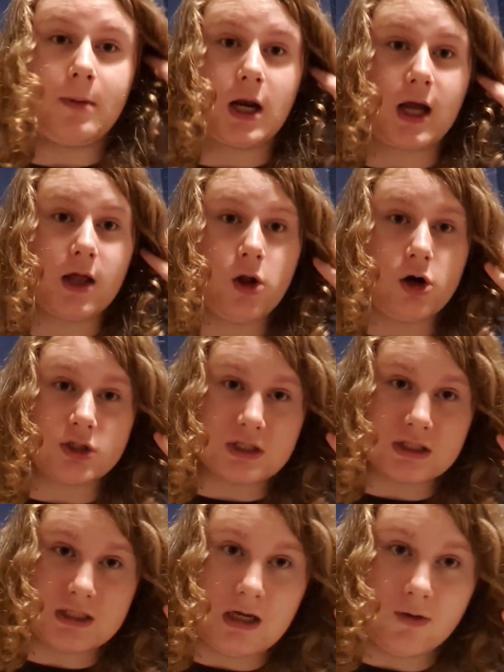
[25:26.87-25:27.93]
I'm gonna get
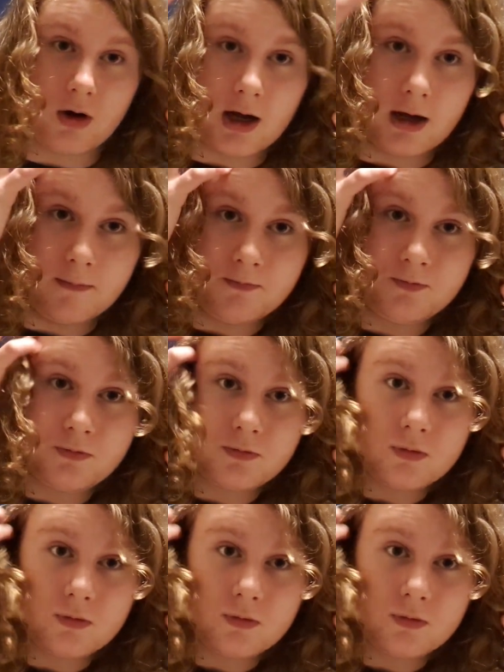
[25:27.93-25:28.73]
lost at sea, right?